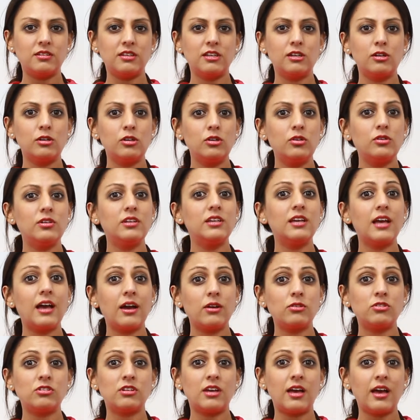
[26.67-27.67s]
including
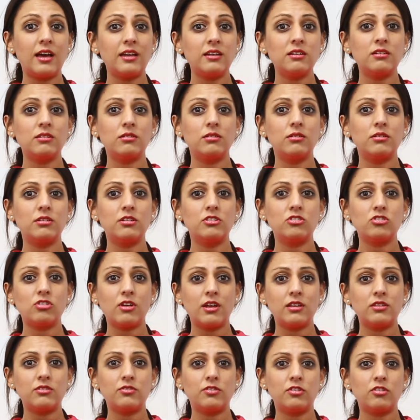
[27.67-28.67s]
how to handle the
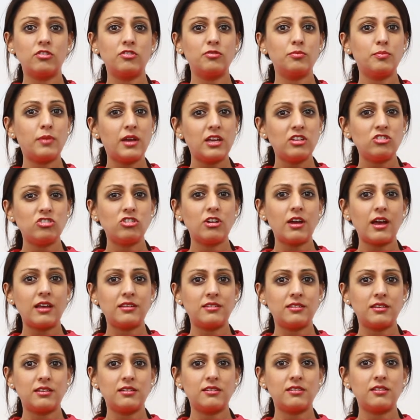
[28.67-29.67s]
transfer of major
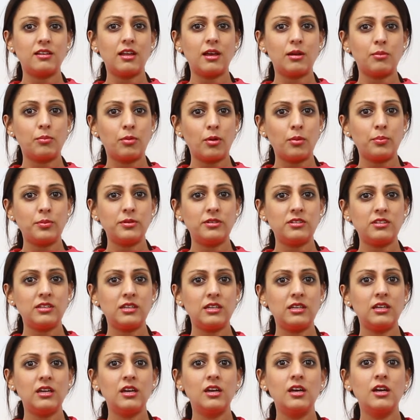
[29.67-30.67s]
assets like
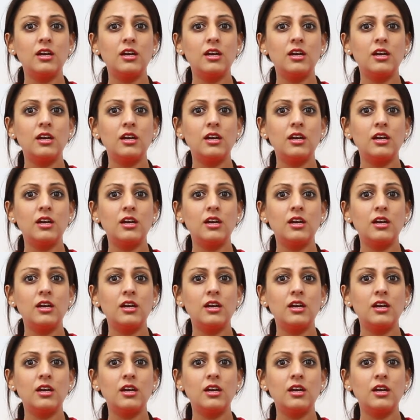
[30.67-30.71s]
property,